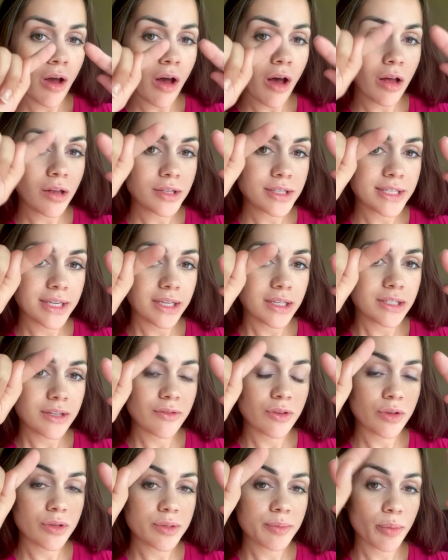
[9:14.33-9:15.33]
All 6 of
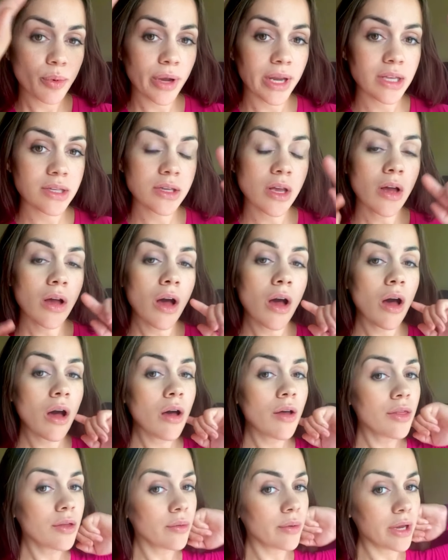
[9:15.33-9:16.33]
those points, all
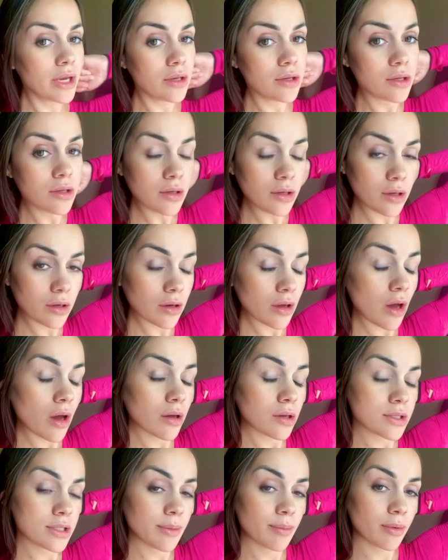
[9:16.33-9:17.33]
the way to your
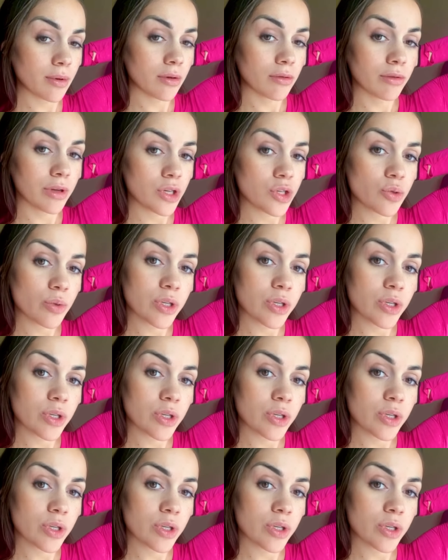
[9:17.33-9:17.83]
occipital ridge,